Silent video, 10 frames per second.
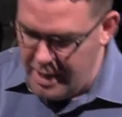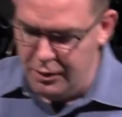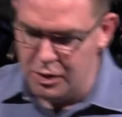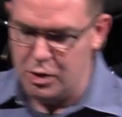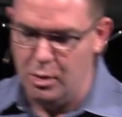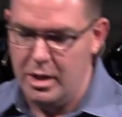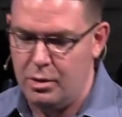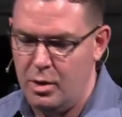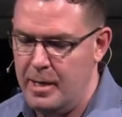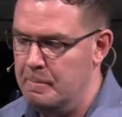9, verse
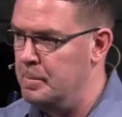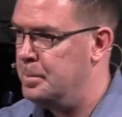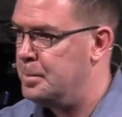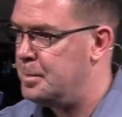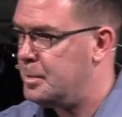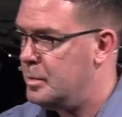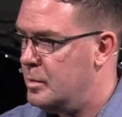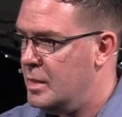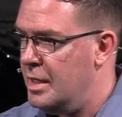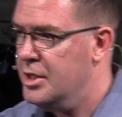23.
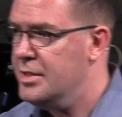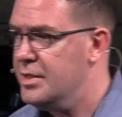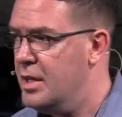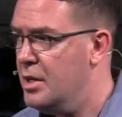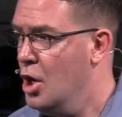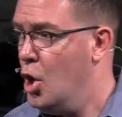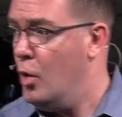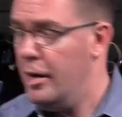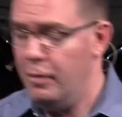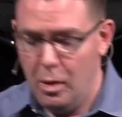Jesus said,
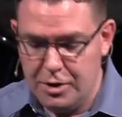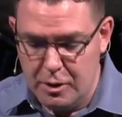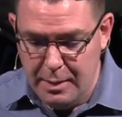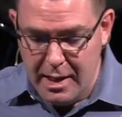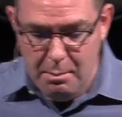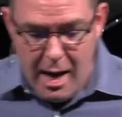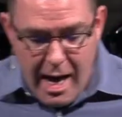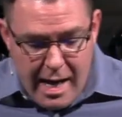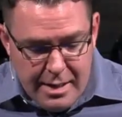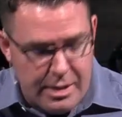whoever wants to be
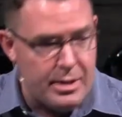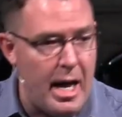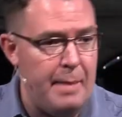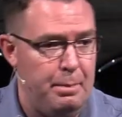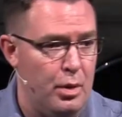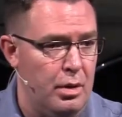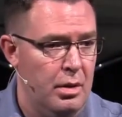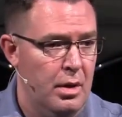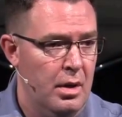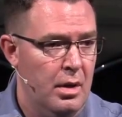my
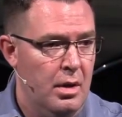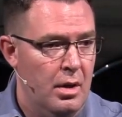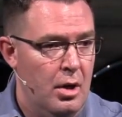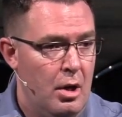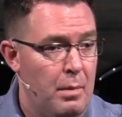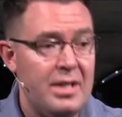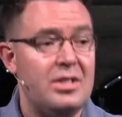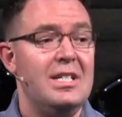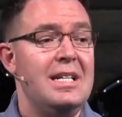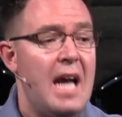disciple
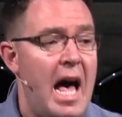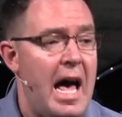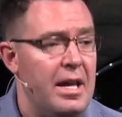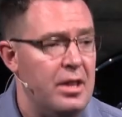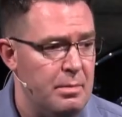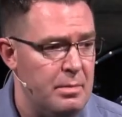must deny